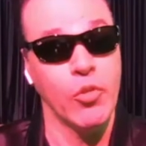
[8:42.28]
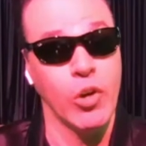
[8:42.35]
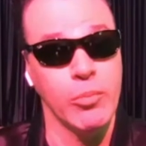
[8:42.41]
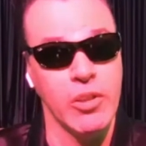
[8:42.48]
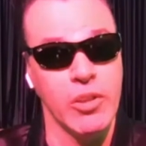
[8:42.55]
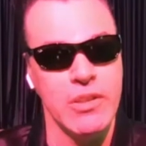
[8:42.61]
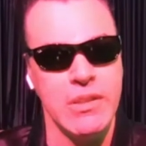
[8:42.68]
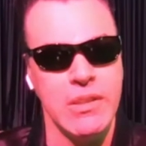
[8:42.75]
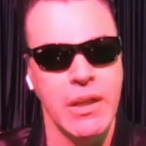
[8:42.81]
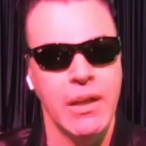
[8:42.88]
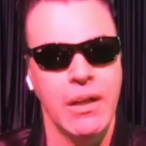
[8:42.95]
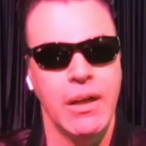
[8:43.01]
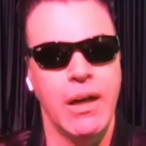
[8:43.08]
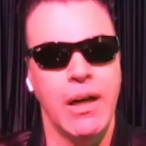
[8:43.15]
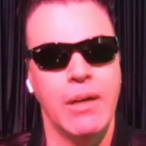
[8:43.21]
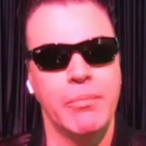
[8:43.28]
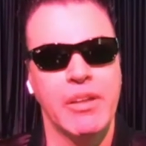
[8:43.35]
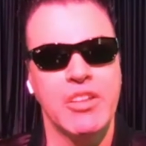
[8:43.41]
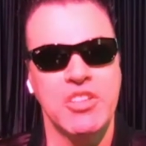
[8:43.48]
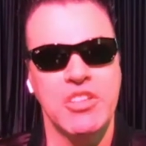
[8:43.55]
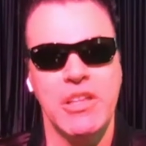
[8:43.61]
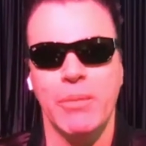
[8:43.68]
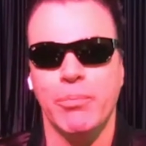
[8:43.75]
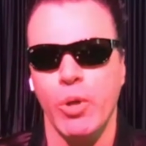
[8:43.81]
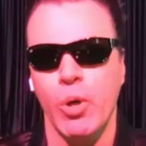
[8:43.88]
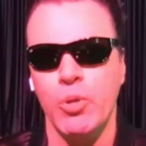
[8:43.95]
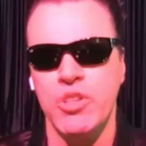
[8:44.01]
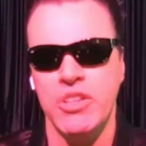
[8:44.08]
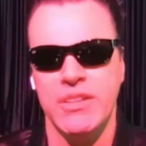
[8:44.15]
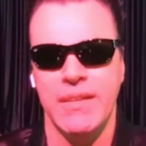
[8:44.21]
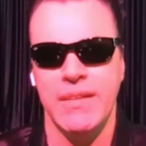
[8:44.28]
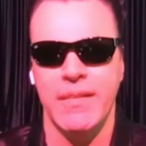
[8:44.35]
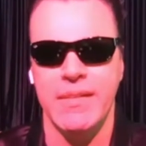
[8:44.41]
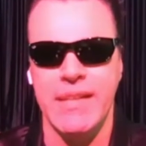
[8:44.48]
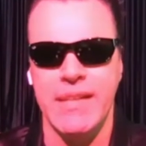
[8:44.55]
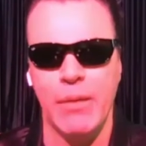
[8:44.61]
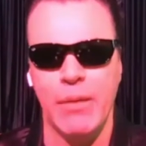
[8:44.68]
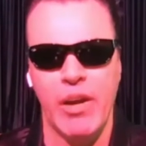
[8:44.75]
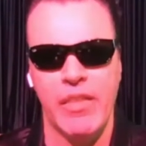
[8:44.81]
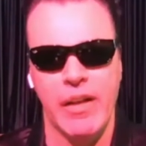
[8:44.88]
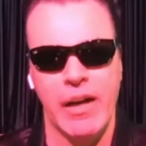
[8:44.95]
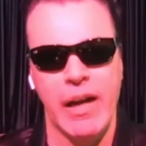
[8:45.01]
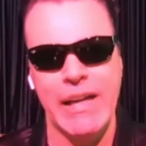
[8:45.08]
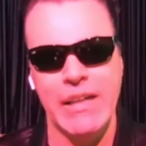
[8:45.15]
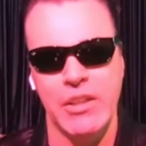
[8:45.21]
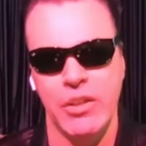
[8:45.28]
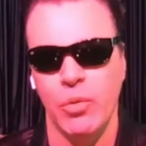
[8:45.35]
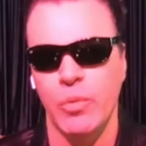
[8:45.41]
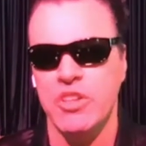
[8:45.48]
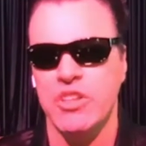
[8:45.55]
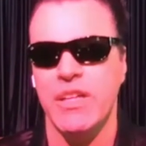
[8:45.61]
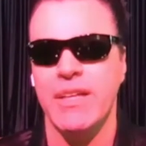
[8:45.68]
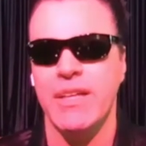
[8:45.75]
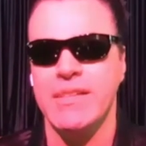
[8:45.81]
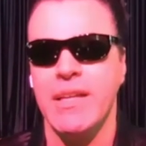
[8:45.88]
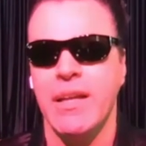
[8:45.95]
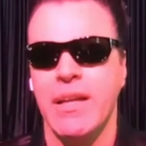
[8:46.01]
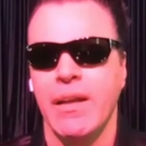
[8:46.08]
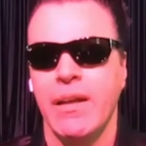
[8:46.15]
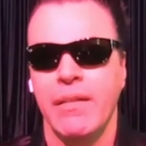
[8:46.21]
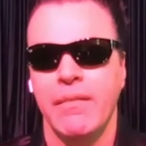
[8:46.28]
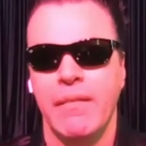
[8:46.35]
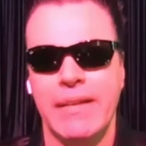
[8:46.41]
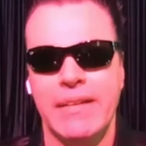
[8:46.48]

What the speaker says: favorite performers because she approaches it in the same way that I do, which is